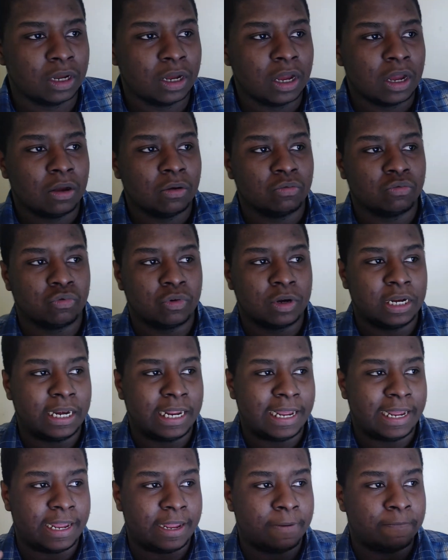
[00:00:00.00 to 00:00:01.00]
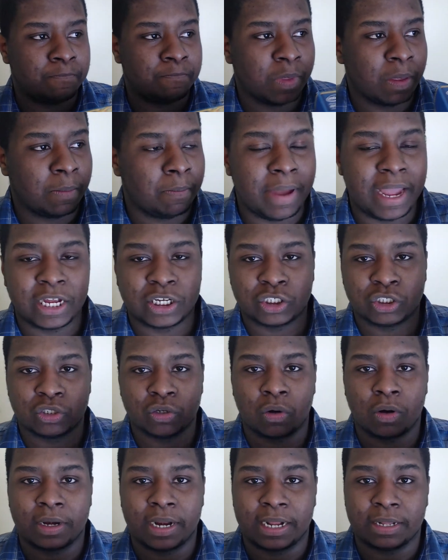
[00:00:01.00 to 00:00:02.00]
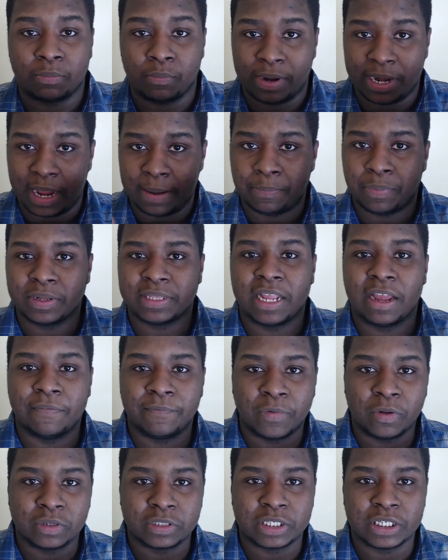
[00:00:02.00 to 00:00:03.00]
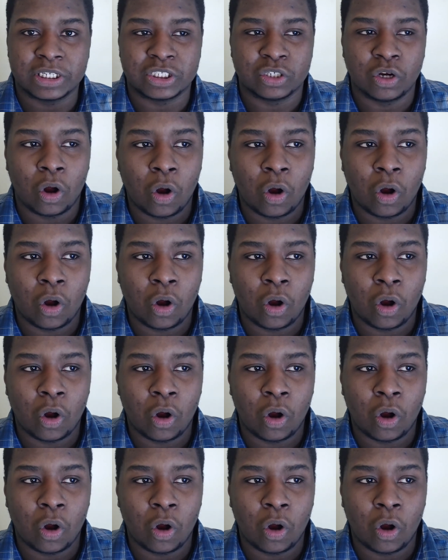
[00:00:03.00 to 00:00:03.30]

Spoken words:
really make sure that when they put that voltage,